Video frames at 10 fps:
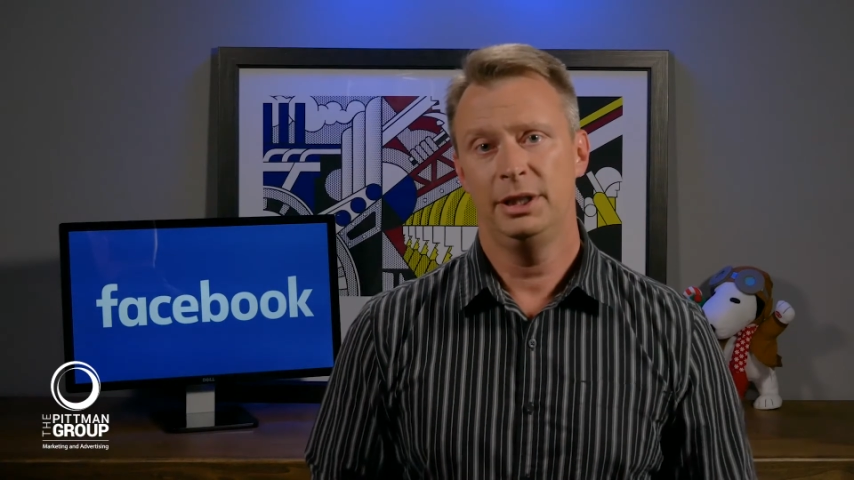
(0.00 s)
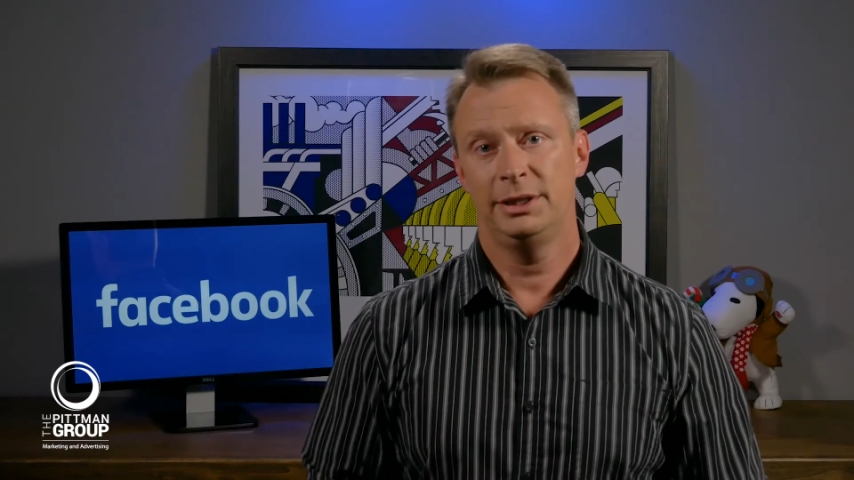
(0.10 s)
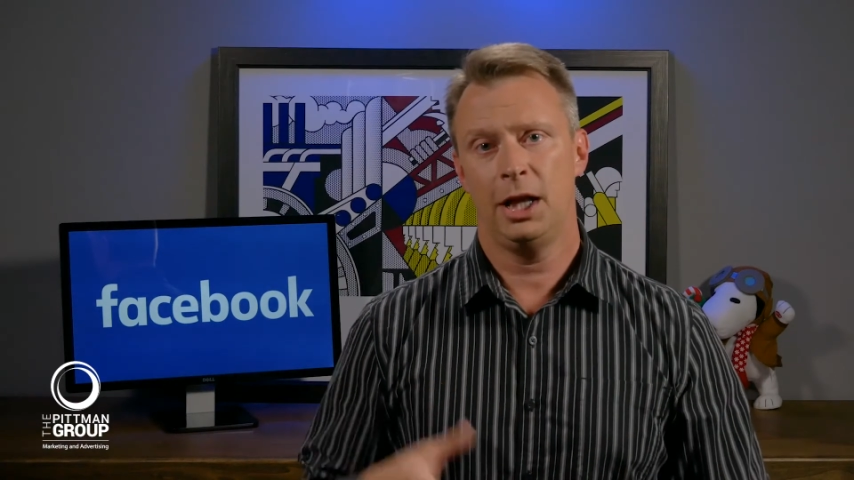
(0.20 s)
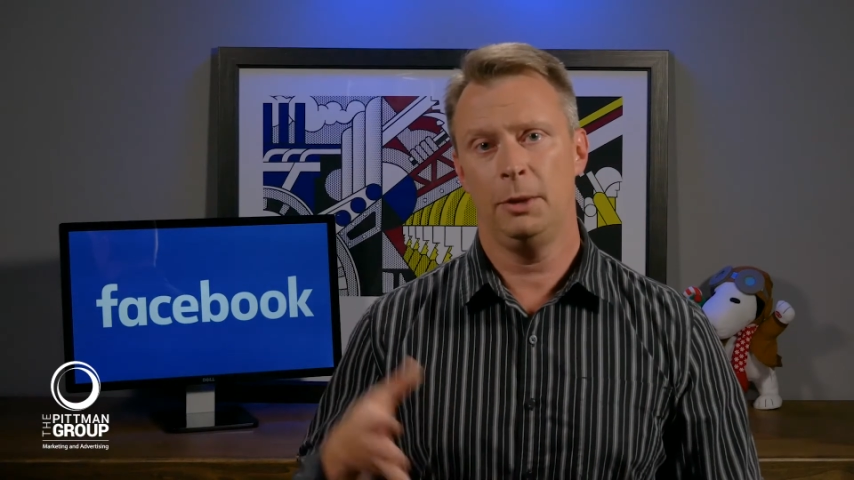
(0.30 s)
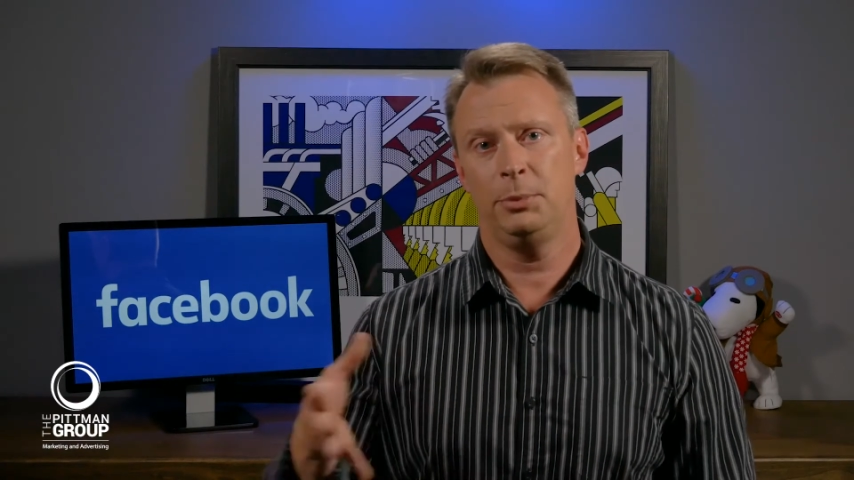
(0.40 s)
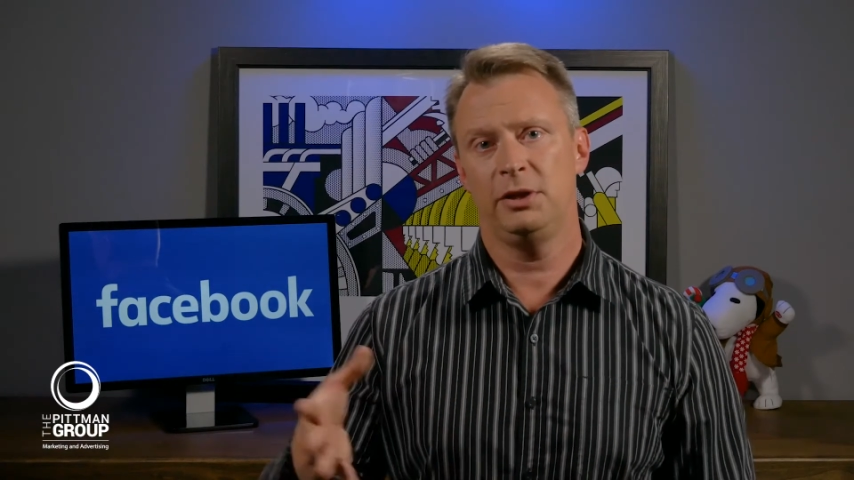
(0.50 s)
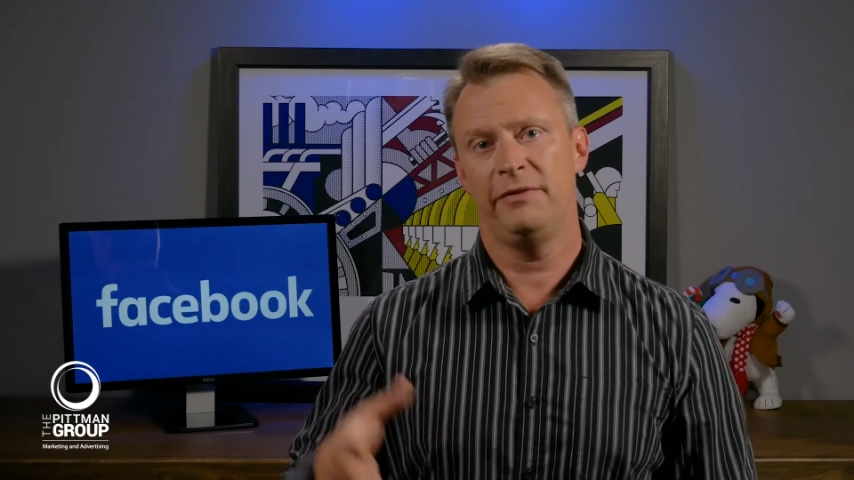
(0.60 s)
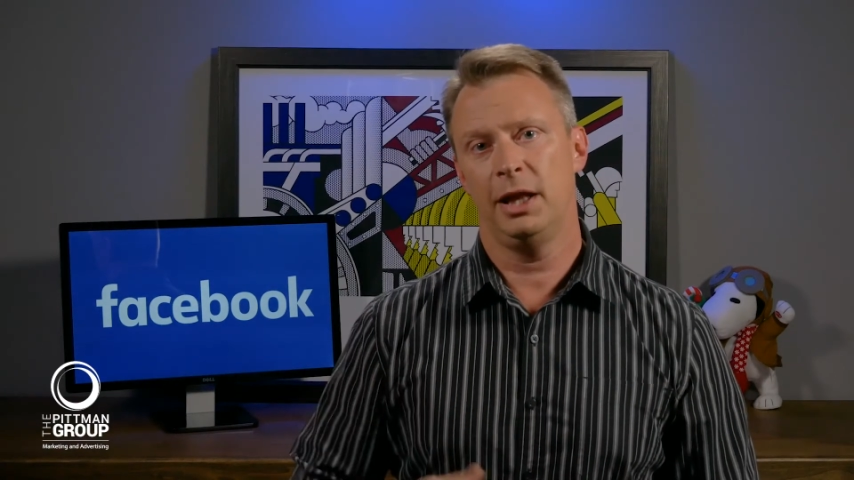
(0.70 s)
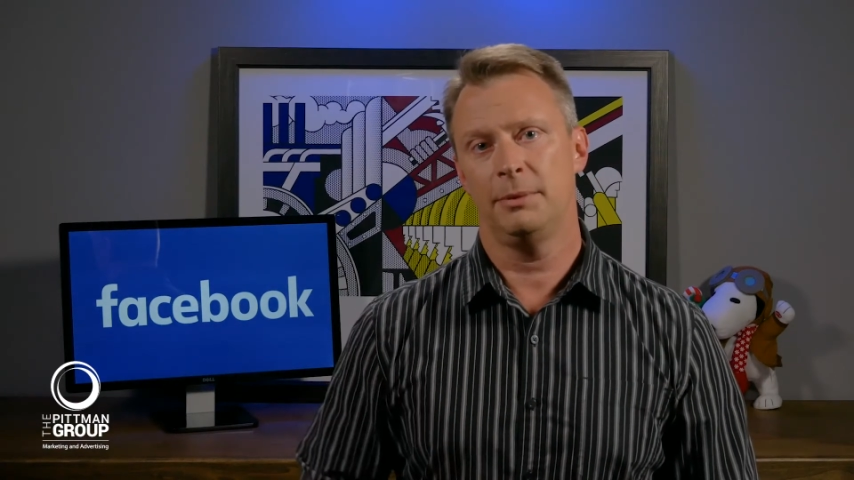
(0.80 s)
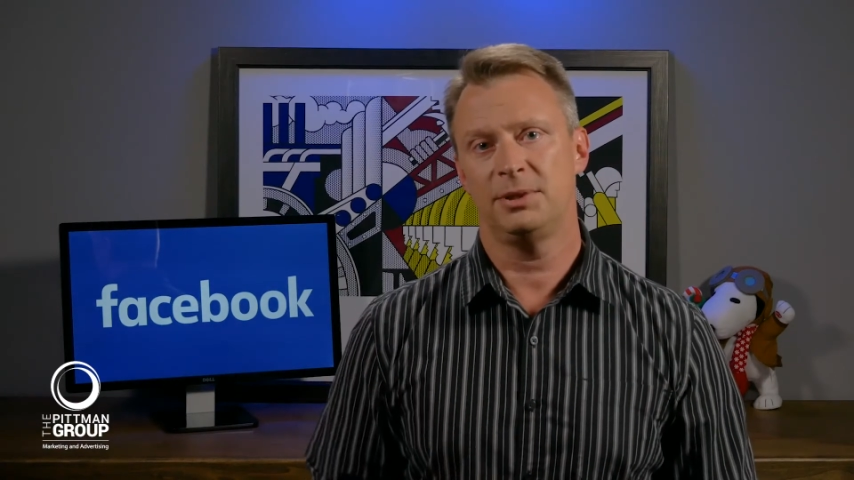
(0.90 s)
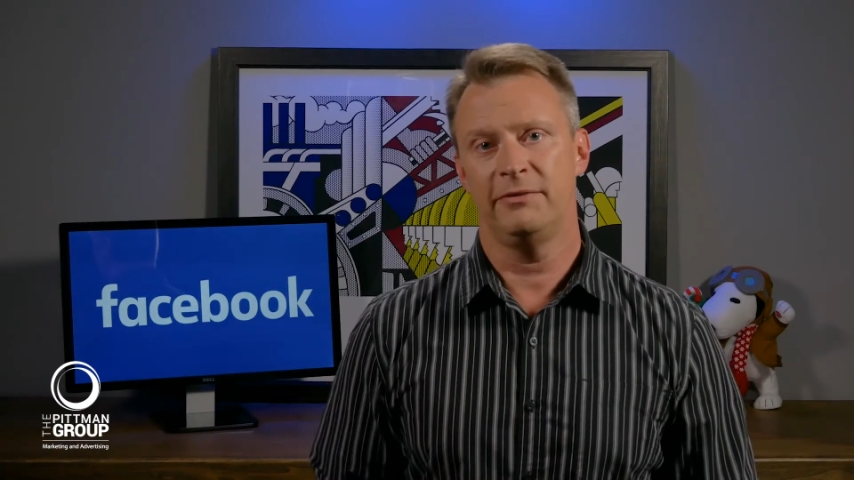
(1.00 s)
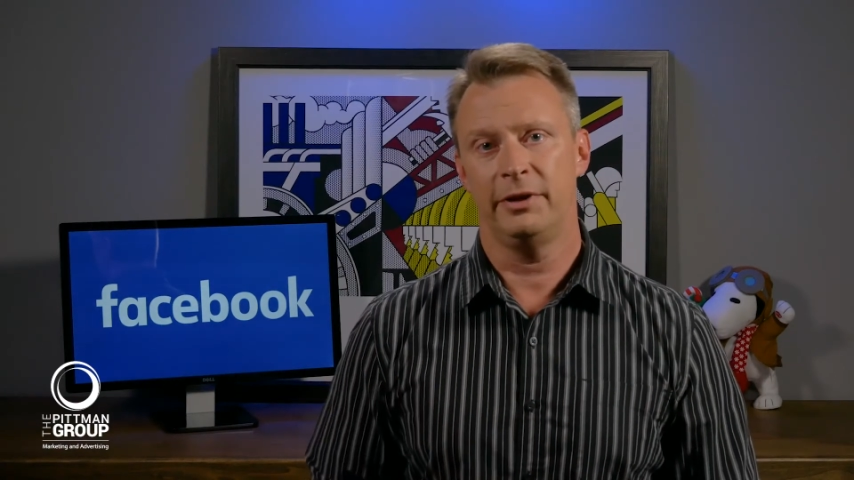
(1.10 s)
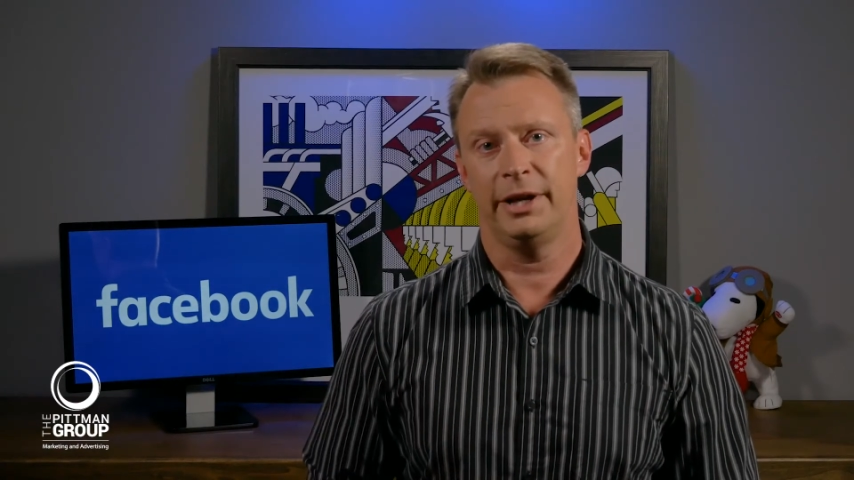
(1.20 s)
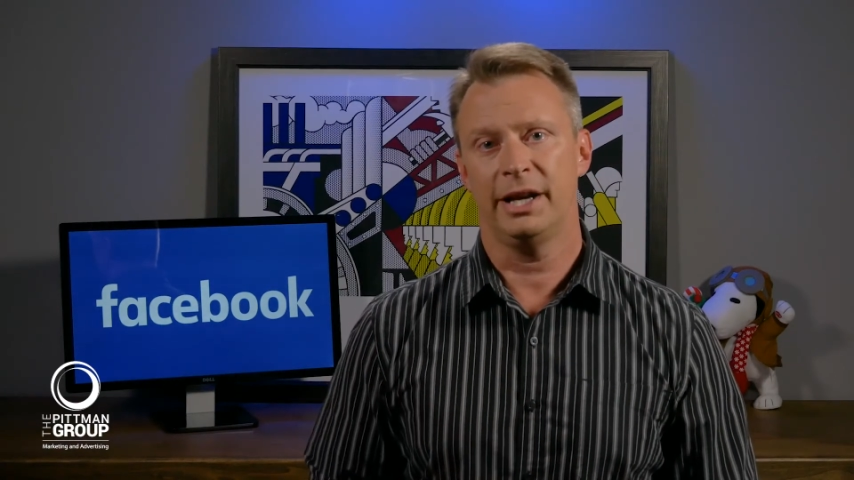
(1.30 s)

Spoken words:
to help you develop some very